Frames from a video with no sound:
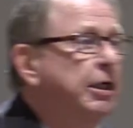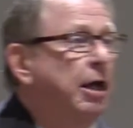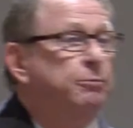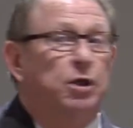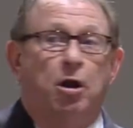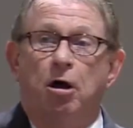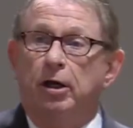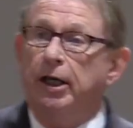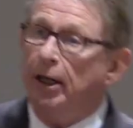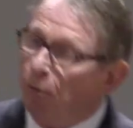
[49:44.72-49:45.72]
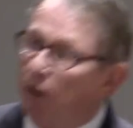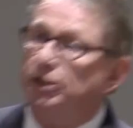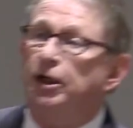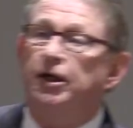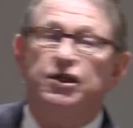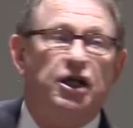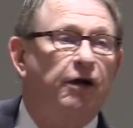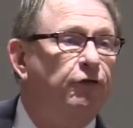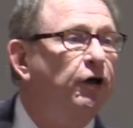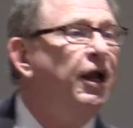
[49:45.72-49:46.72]
comes along and he wants to
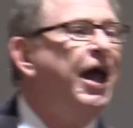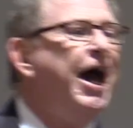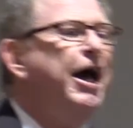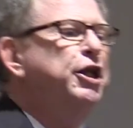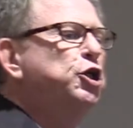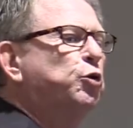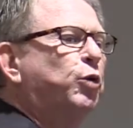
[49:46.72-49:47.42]
discover, how do you